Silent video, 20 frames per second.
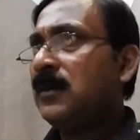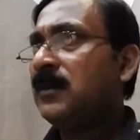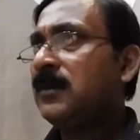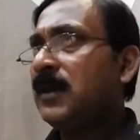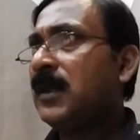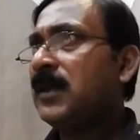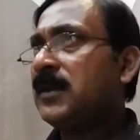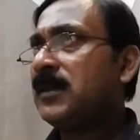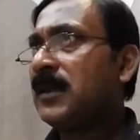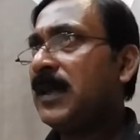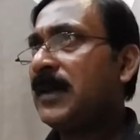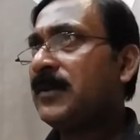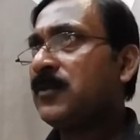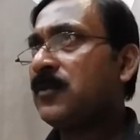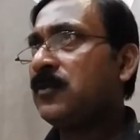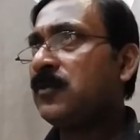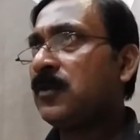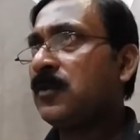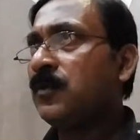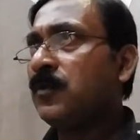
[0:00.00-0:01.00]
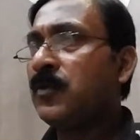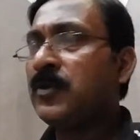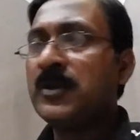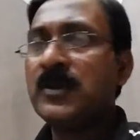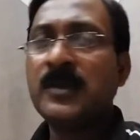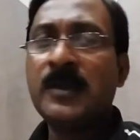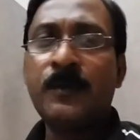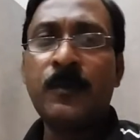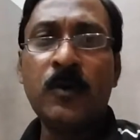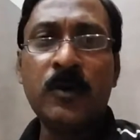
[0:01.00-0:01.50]
that is lysosome. Which is
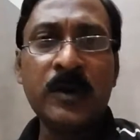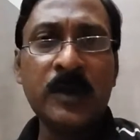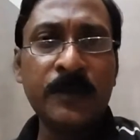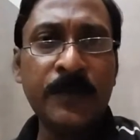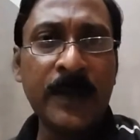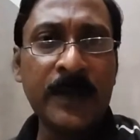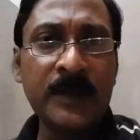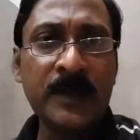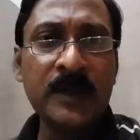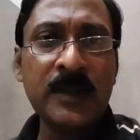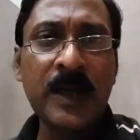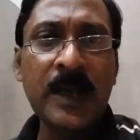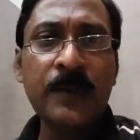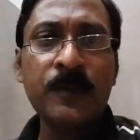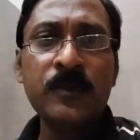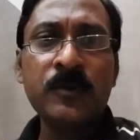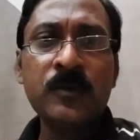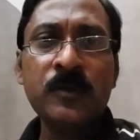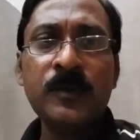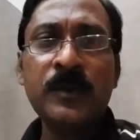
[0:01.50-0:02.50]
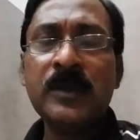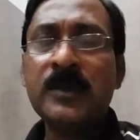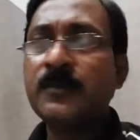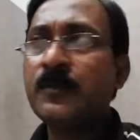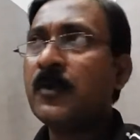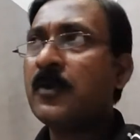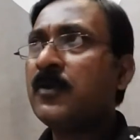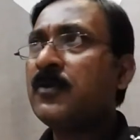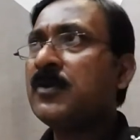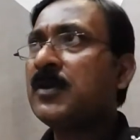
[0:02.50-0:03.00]
the protein factory ribosome, it
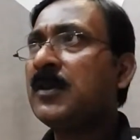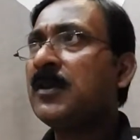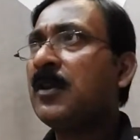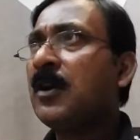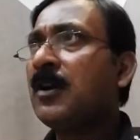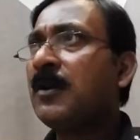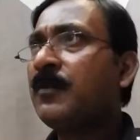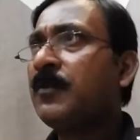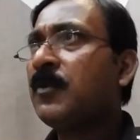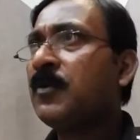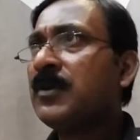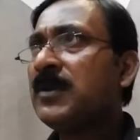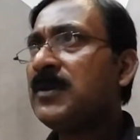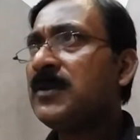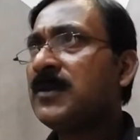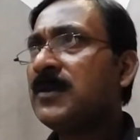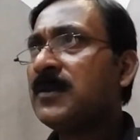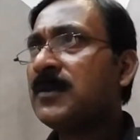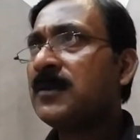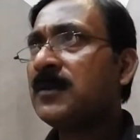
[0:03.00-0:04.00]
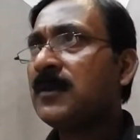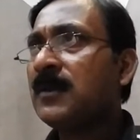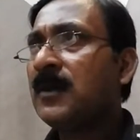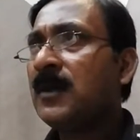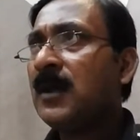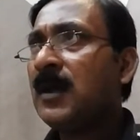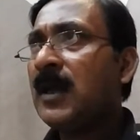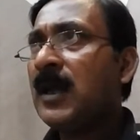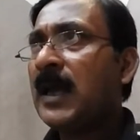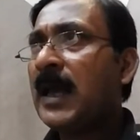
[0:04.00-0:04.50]
produces a lot of proteins.
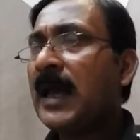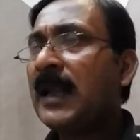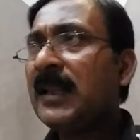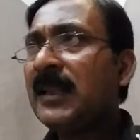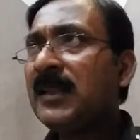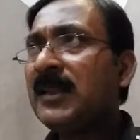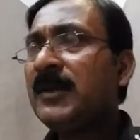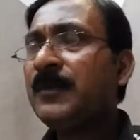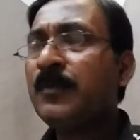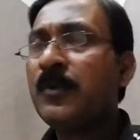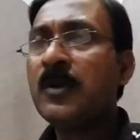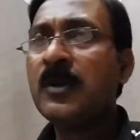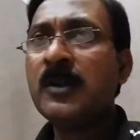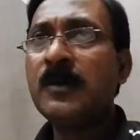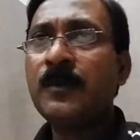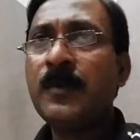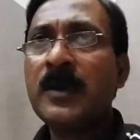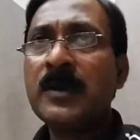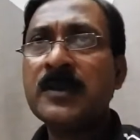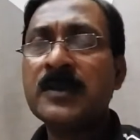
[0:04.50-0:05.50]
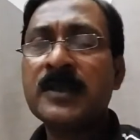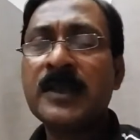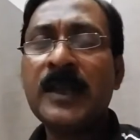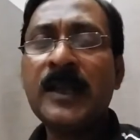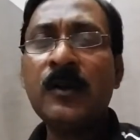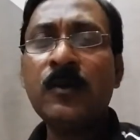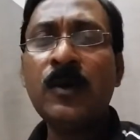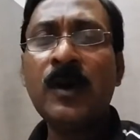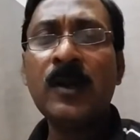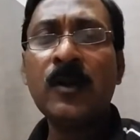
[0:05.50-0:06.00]
Another important part, cell
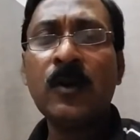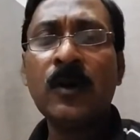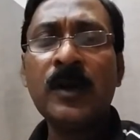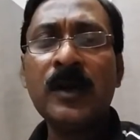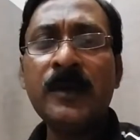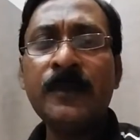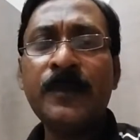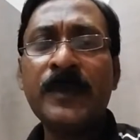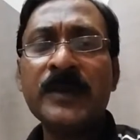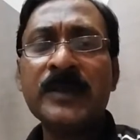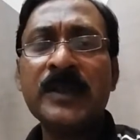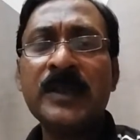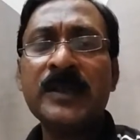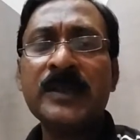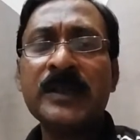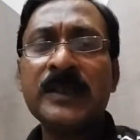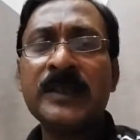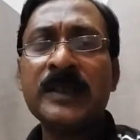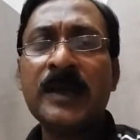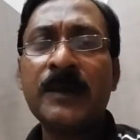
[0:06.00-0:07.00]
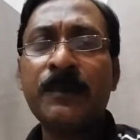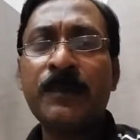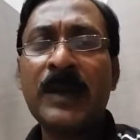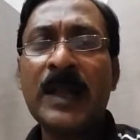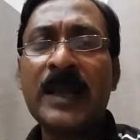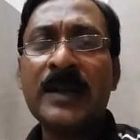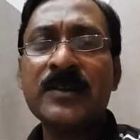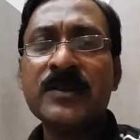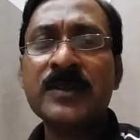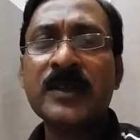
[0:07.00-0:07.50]
wall only present in the
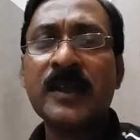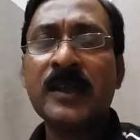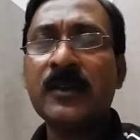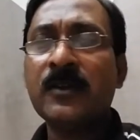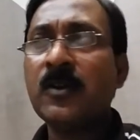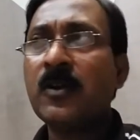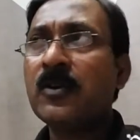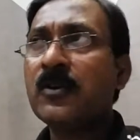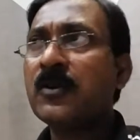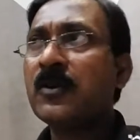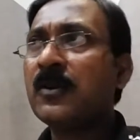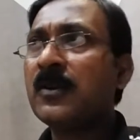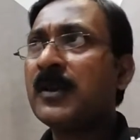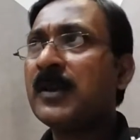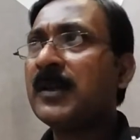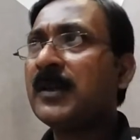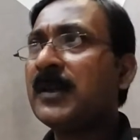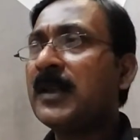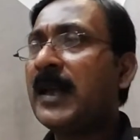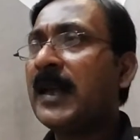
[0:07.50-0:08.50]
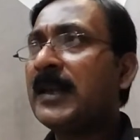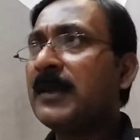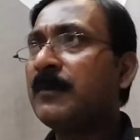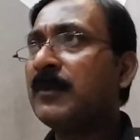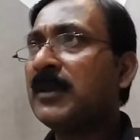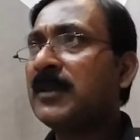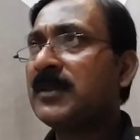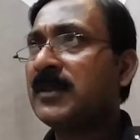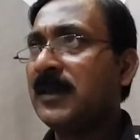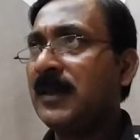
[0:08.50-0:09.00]
plant cell, not only in the
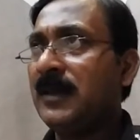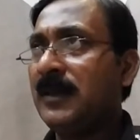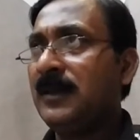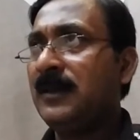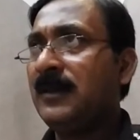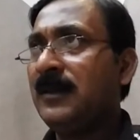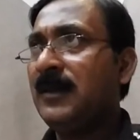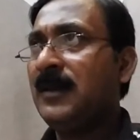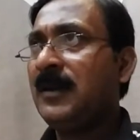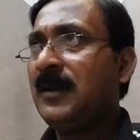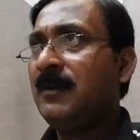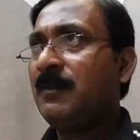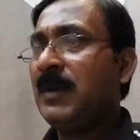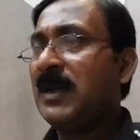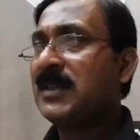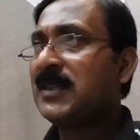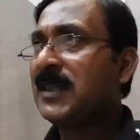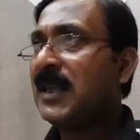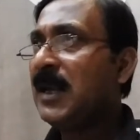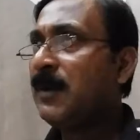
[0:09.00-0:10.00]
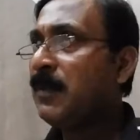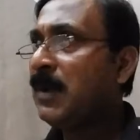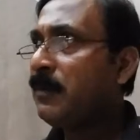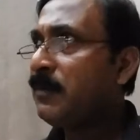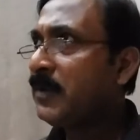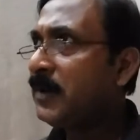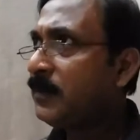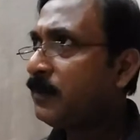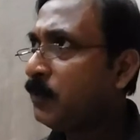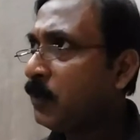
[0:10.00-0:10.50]
animal cell. But cell
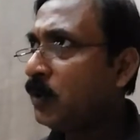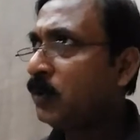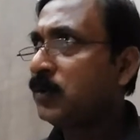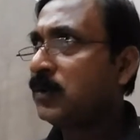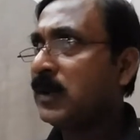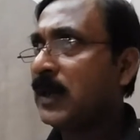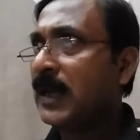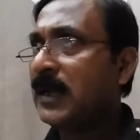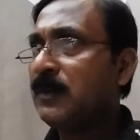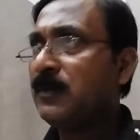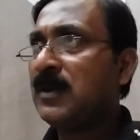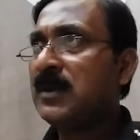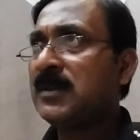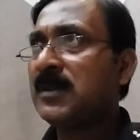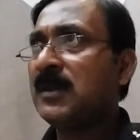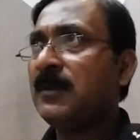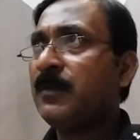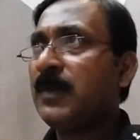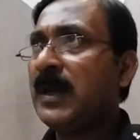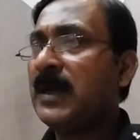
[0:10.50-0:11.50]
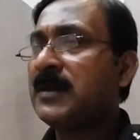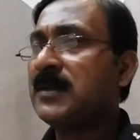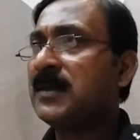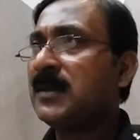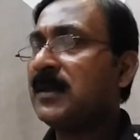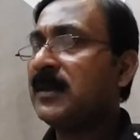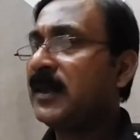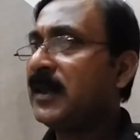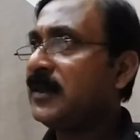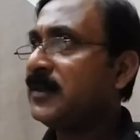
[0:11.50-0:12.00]
membrane, both animal cell, plant
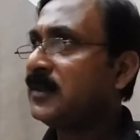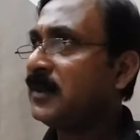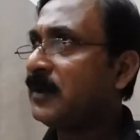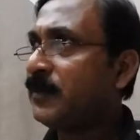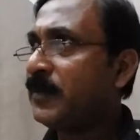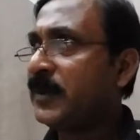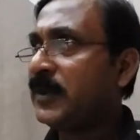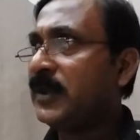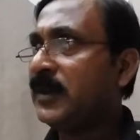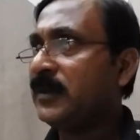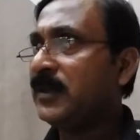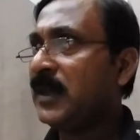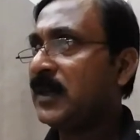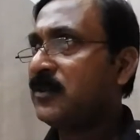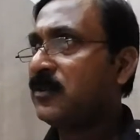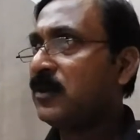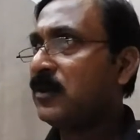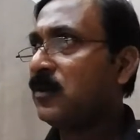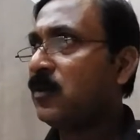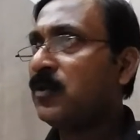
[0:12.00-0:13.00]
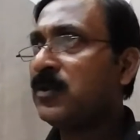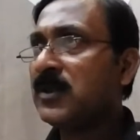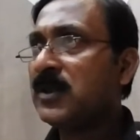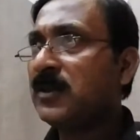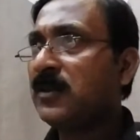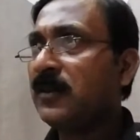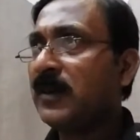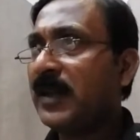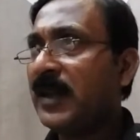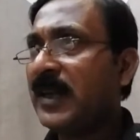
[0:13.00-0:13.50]
cell, there is the present. That's why question
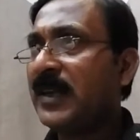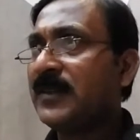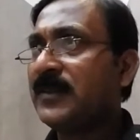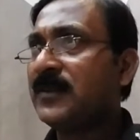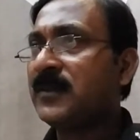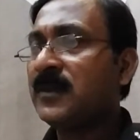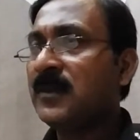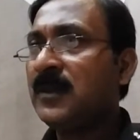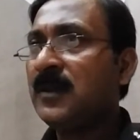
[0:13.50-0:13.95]
will arise.